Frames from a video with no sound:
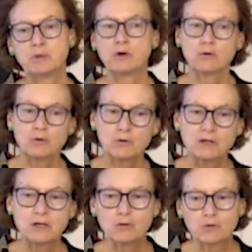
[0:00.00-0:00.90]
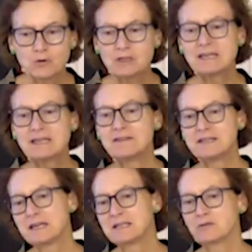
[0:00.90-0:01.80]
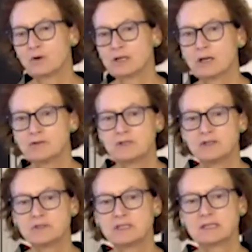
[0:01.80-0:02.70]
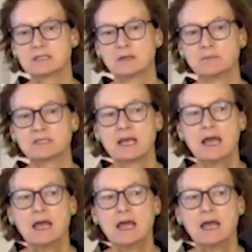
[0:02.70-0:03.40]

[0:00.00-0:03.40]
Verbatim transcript: but er early in the days of One Country, Two Systems,